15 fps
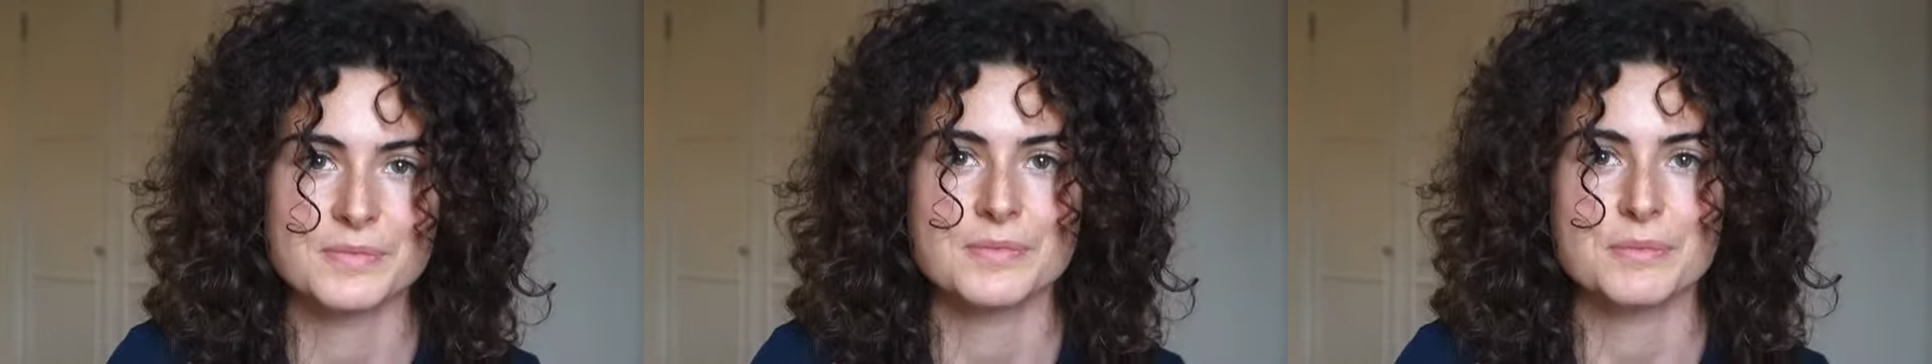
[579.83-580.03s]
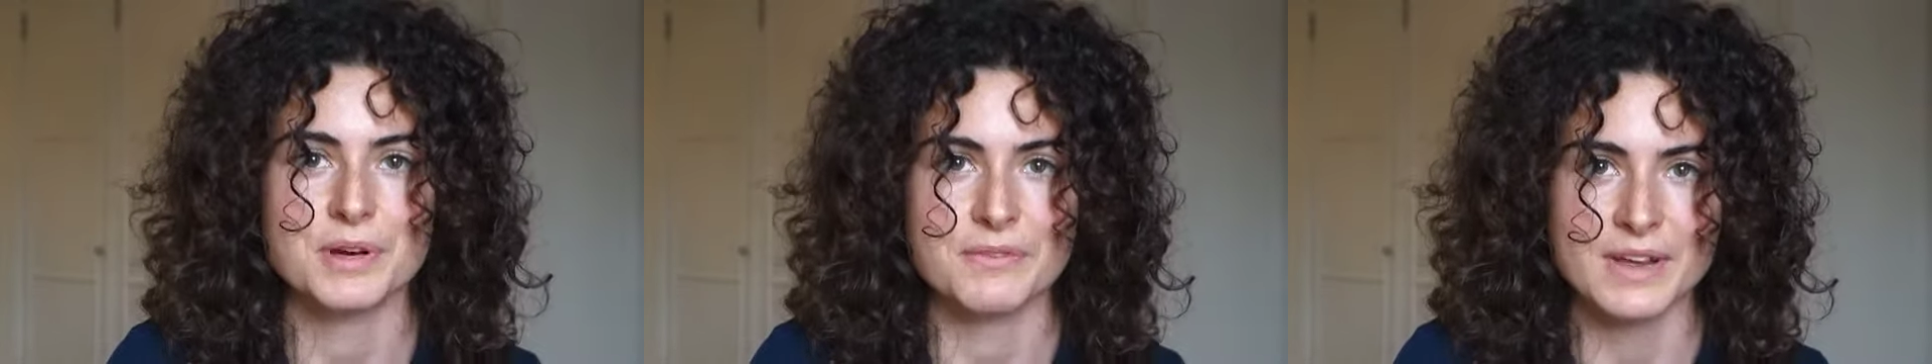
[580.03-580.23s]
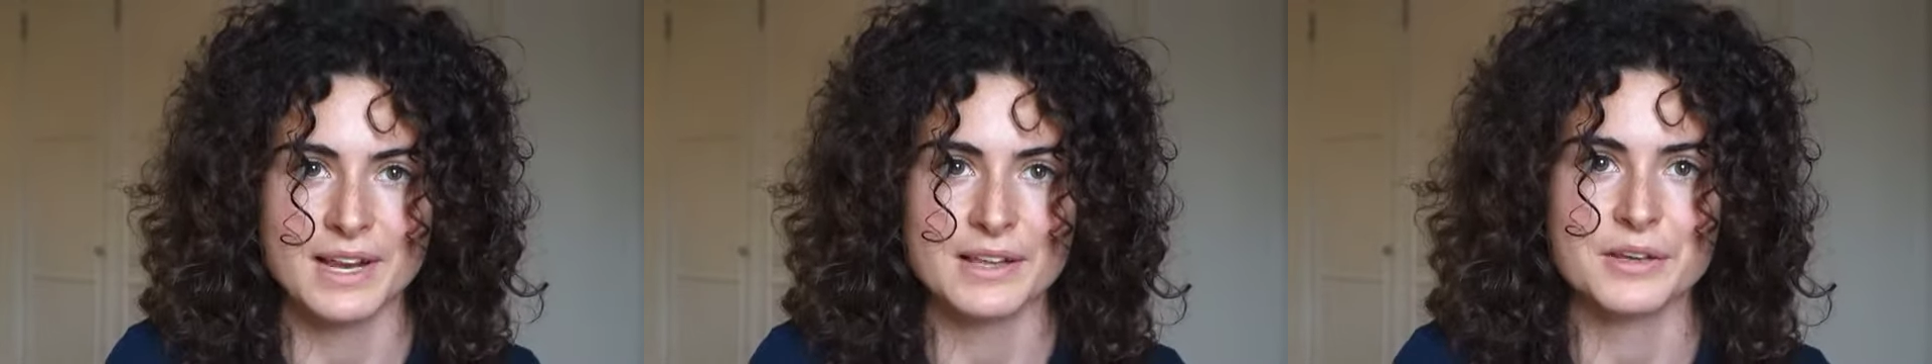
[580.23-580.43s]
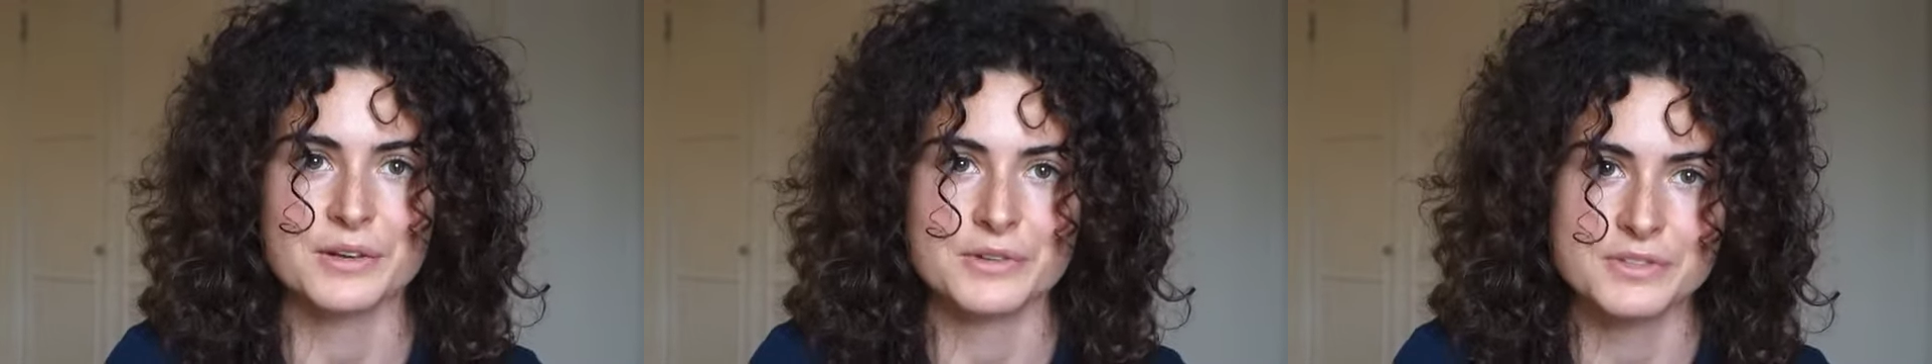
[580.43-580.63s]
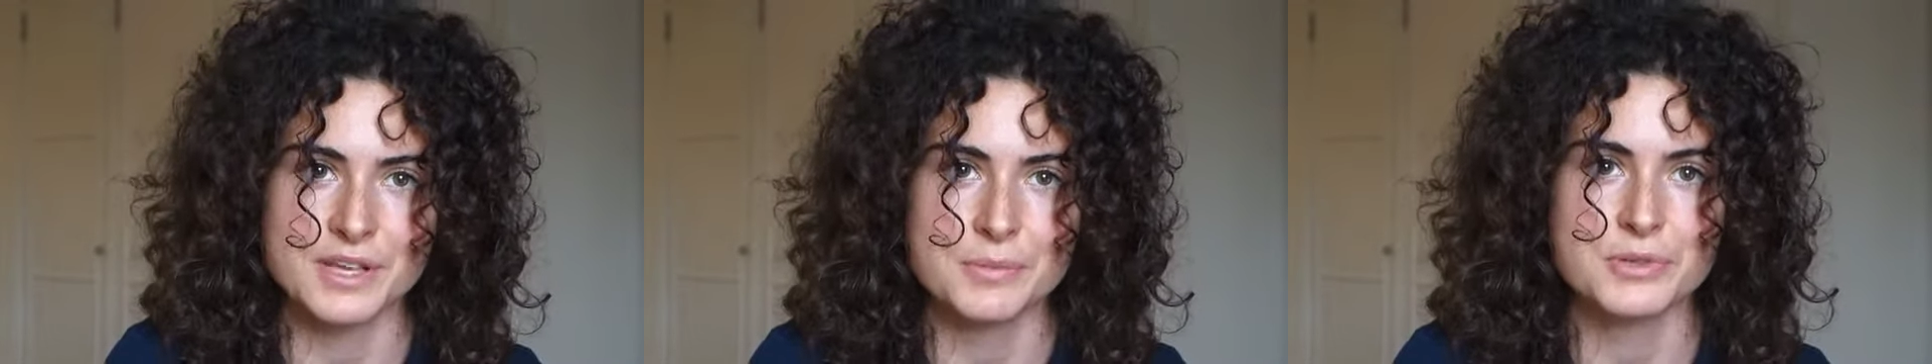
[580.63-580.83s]
prevailing
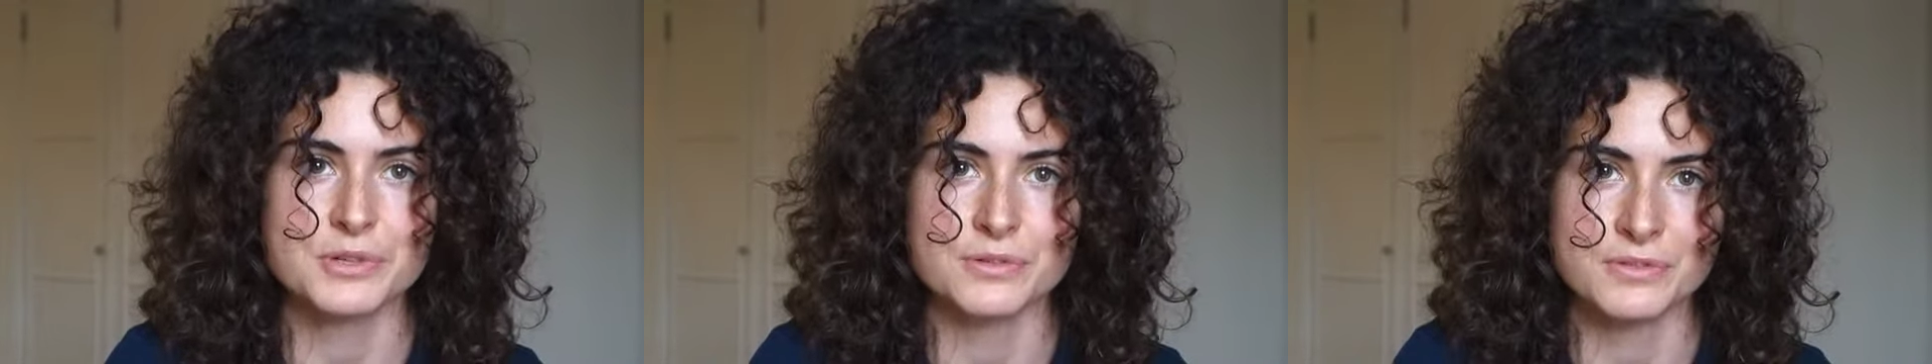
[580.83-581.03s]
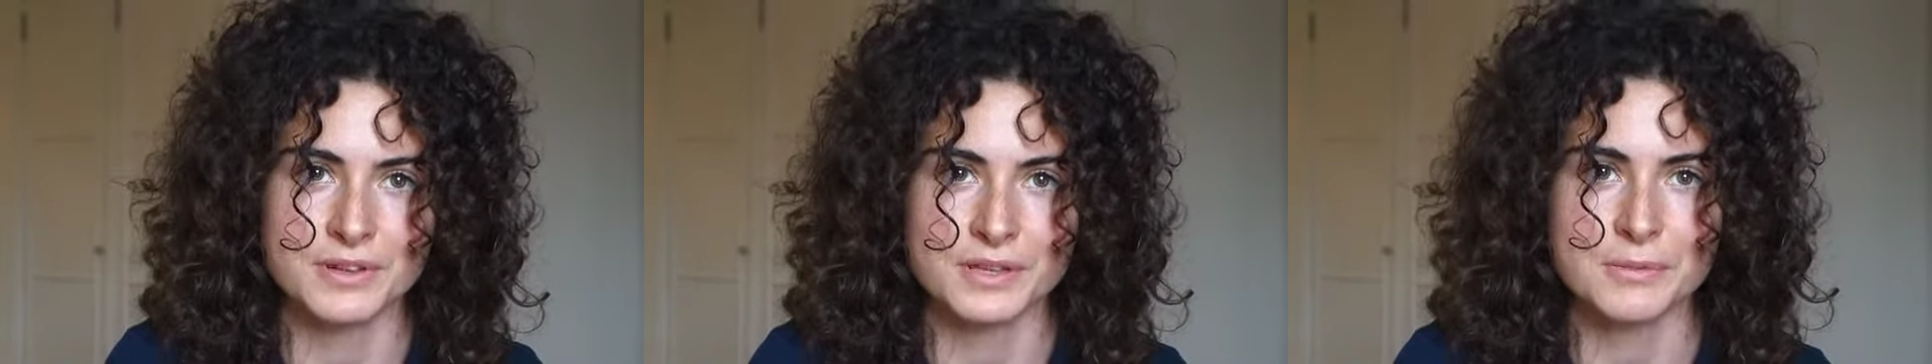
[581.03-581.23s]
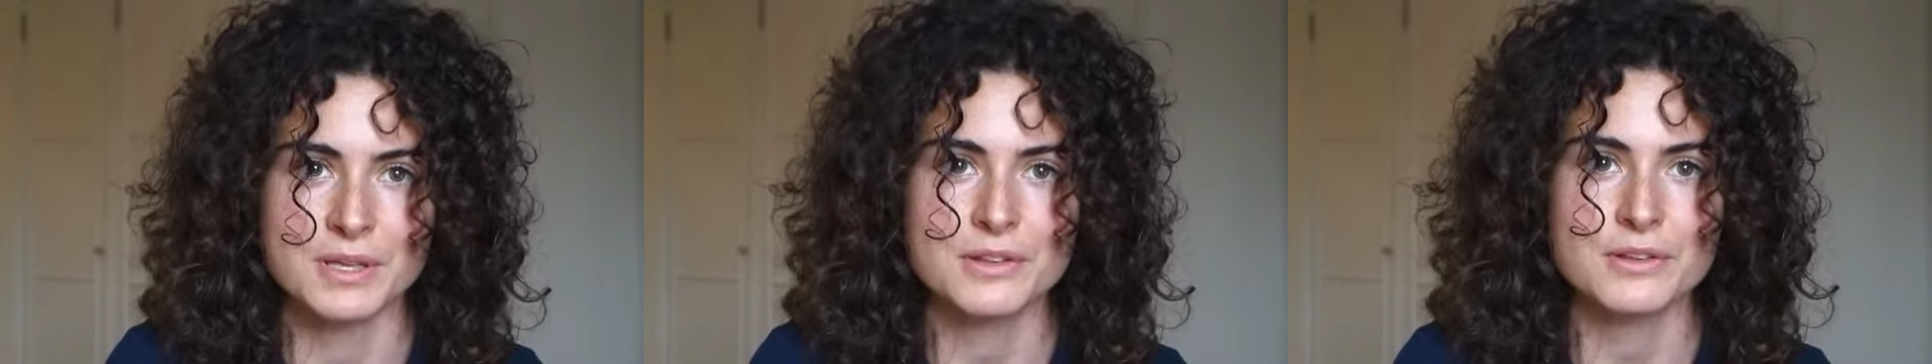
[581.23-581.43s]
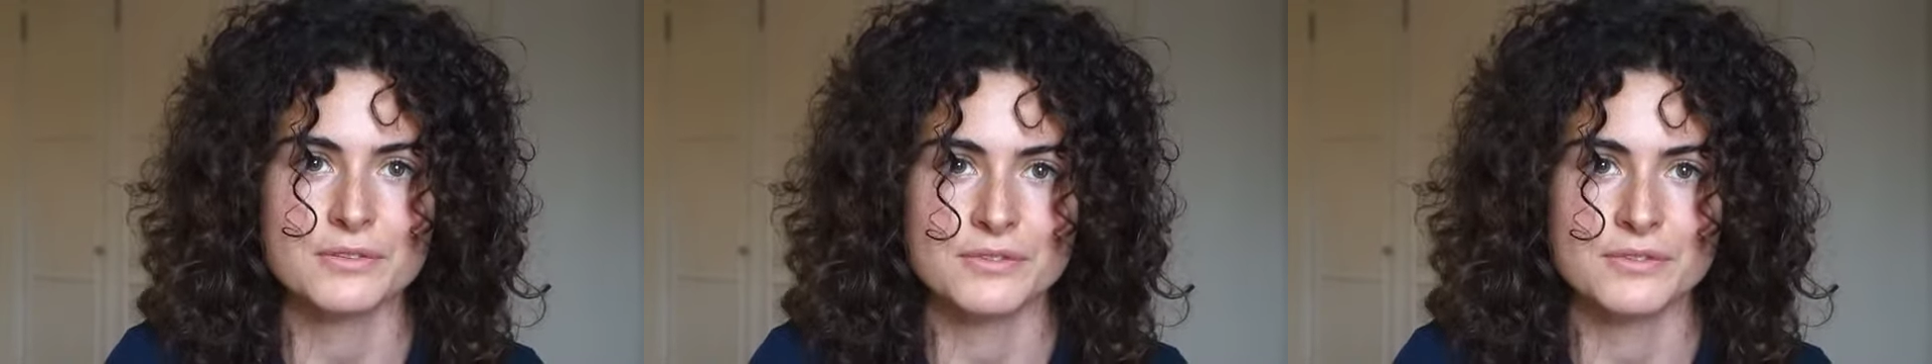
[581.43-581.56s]
conception of fundamental